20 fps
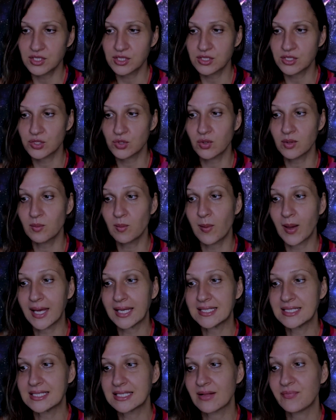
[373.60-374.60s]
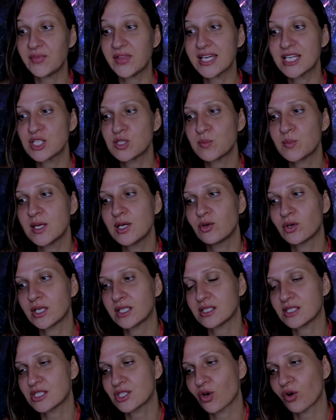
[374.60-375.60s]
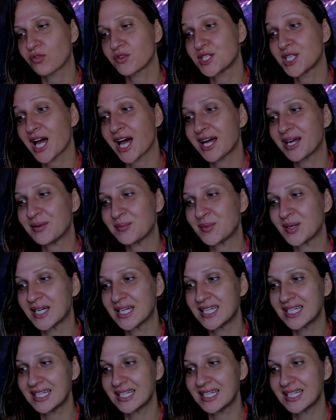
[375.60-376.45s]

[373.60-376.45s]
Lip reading: to embed the experience of time